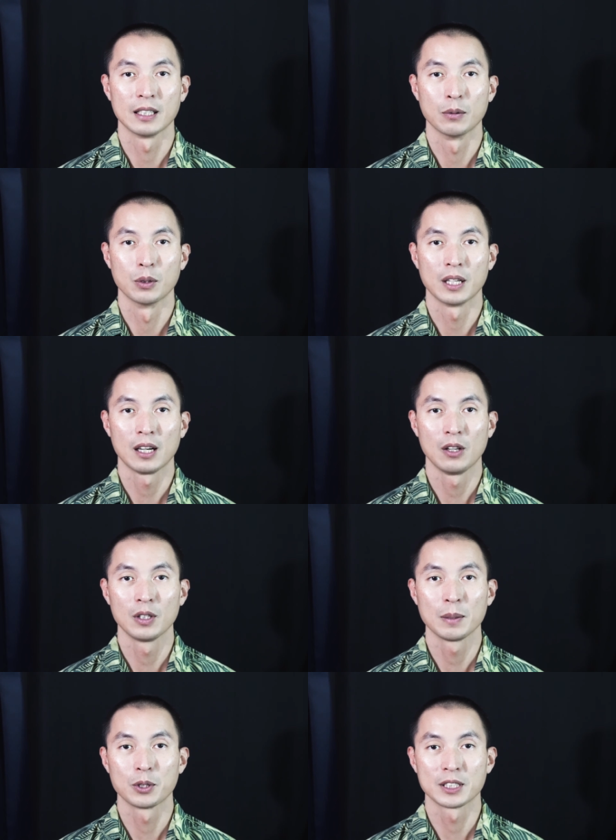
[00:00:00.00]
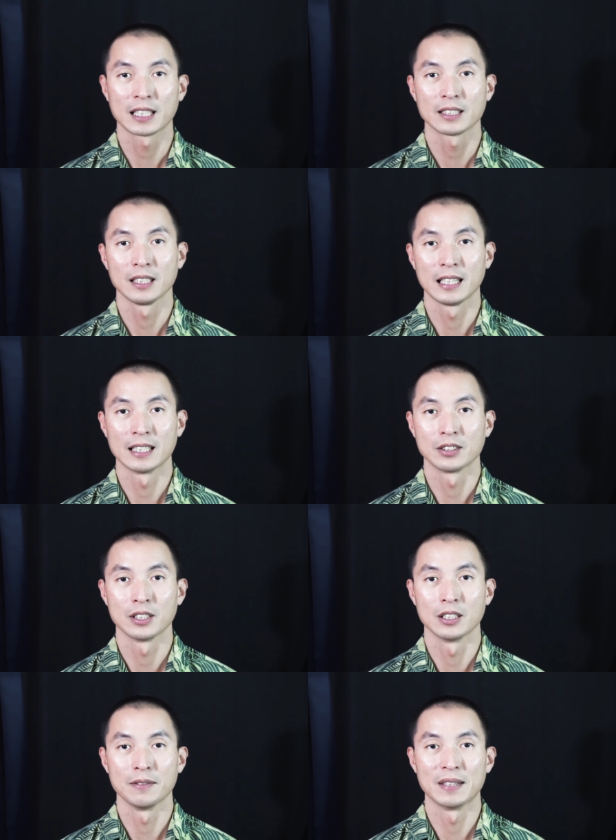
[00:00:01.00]
that will not only protect against
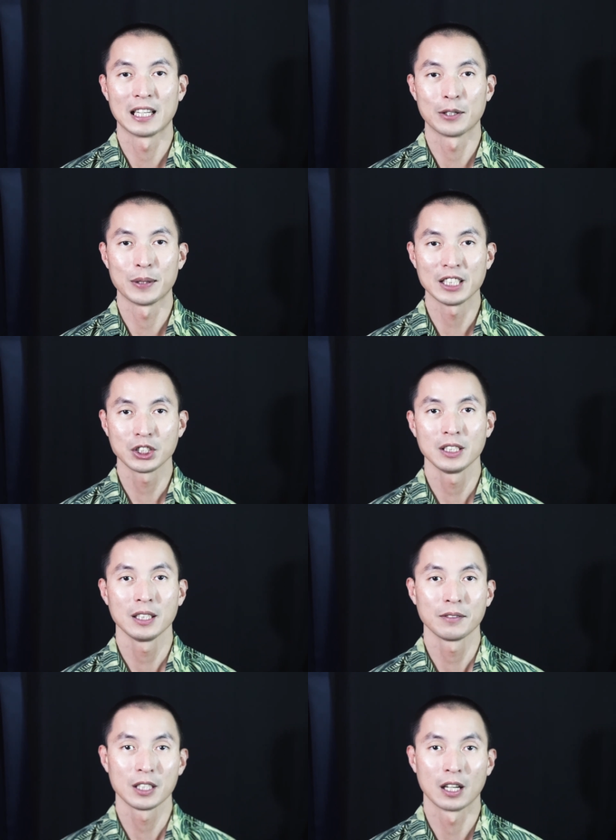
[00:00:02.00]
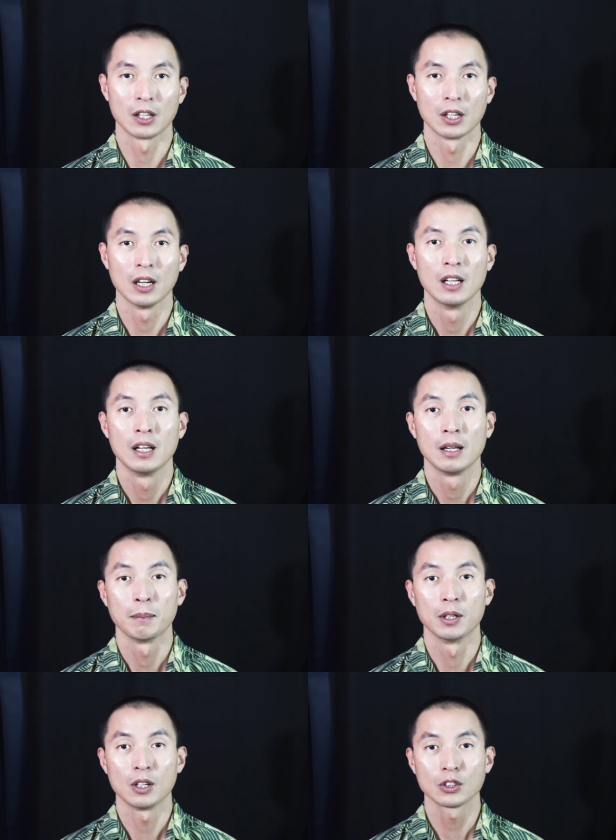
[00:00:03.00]
the devaluation of the dollar,
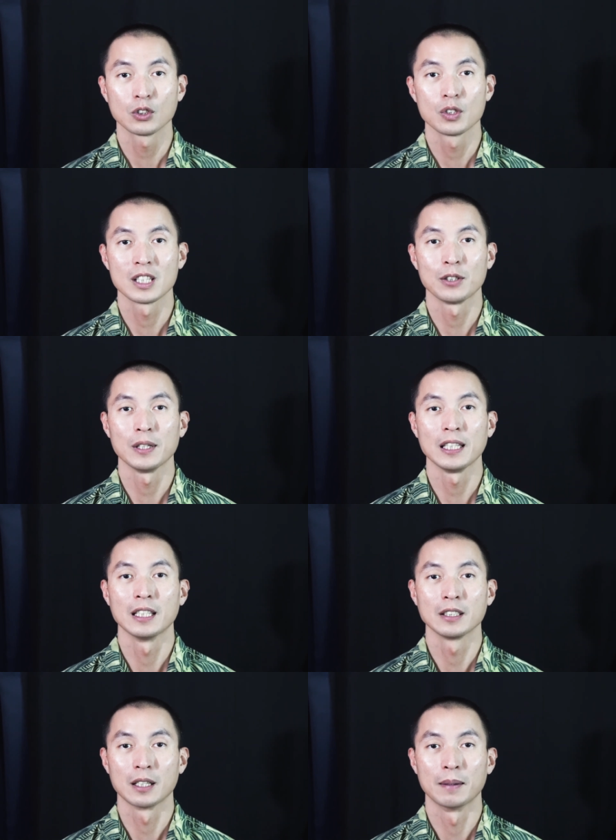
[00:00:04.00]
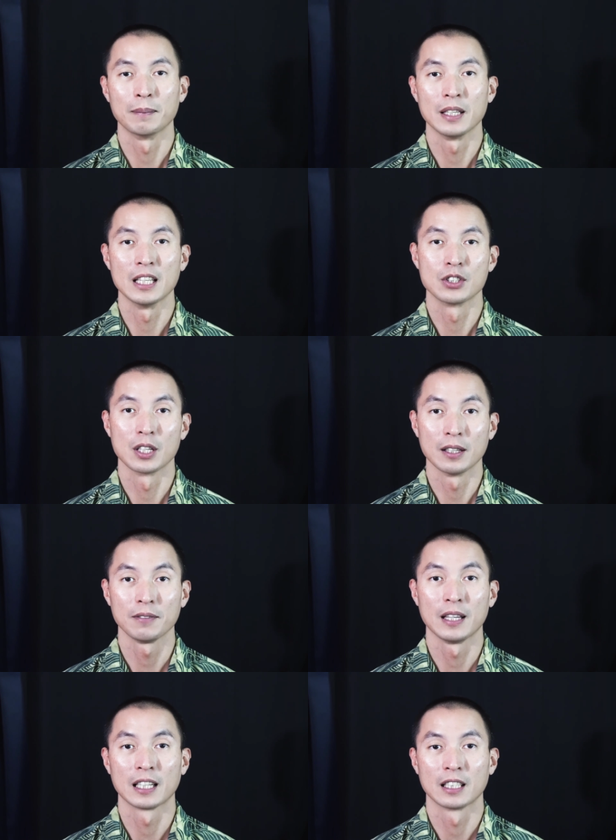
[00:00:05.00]
but also generate income in tough
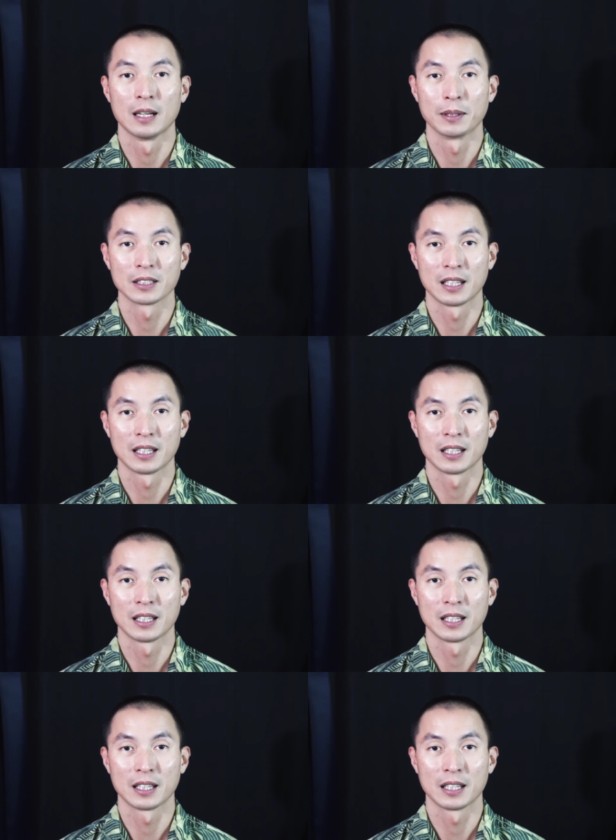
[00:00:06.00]
economic